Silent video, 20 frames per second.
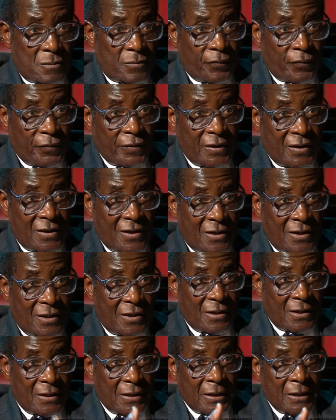the
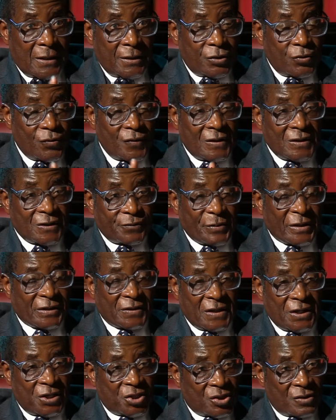new
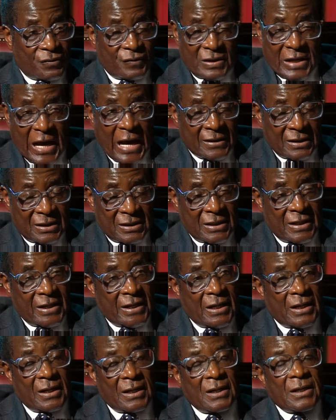dispensation that
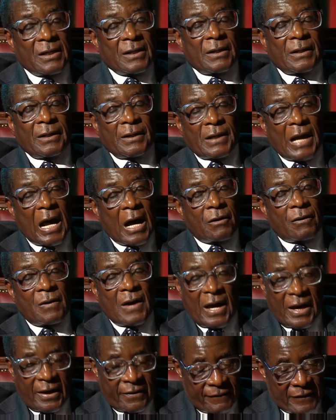they now
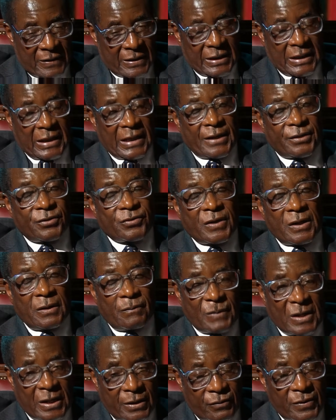have in the country
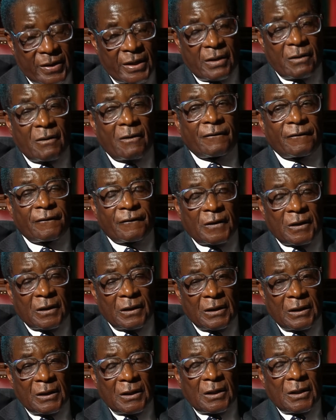by way of a
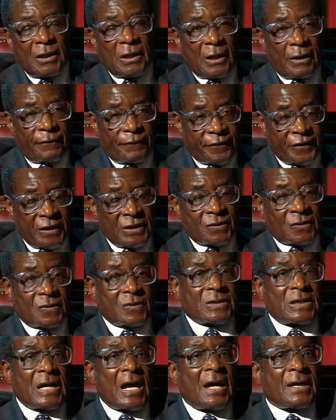free
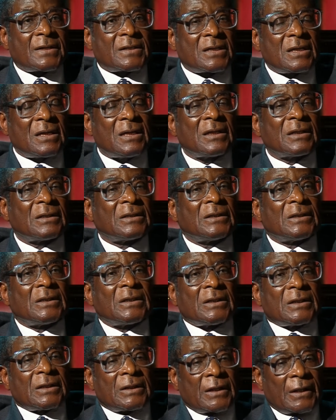society,
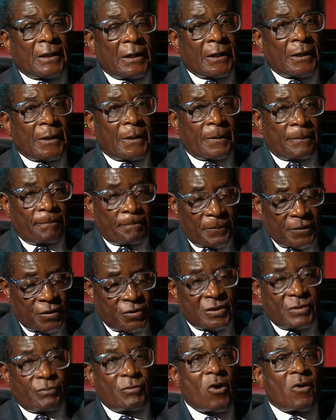
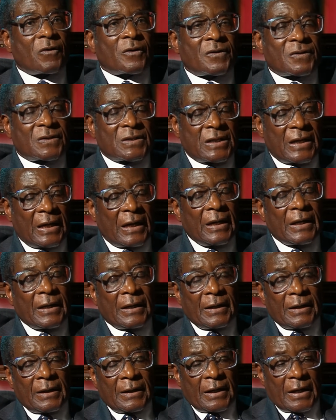democracy,
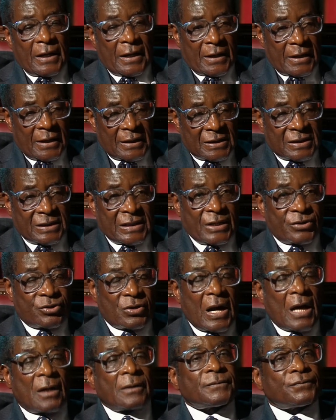
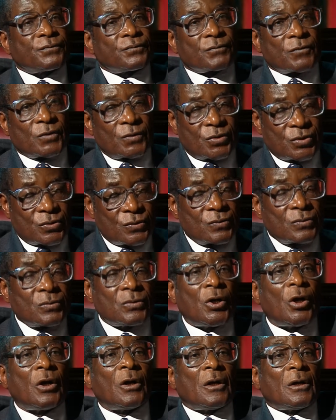etc. Two,
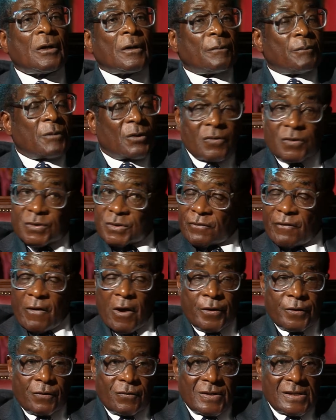because of
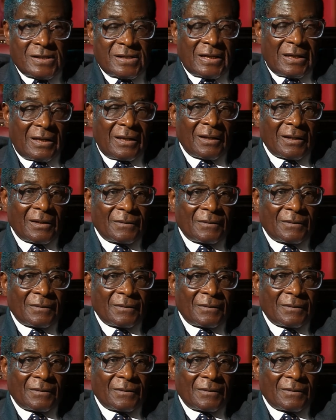our unity.